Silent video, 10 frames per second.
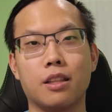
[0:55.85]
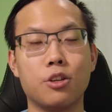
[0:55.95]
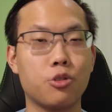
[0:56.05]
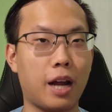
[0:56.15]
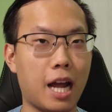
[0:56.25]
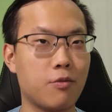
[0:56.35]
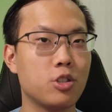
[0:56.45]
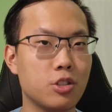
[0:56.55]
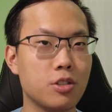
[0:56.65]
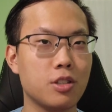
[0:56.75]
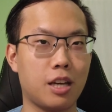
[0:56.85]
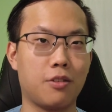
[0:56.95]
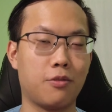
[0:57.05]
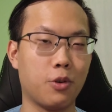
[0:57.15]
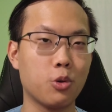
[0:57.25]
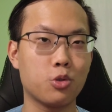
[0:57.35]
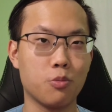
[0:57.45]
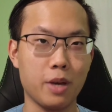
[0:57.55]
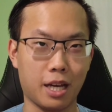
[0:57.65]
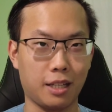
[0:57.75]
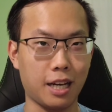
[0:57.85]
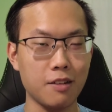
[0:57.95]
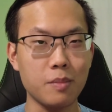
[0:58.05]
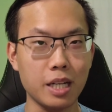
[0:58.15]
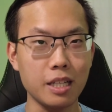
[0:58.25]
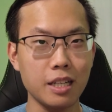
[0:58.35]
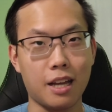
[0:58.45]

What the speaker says: These are averages, and folks who make a lot of money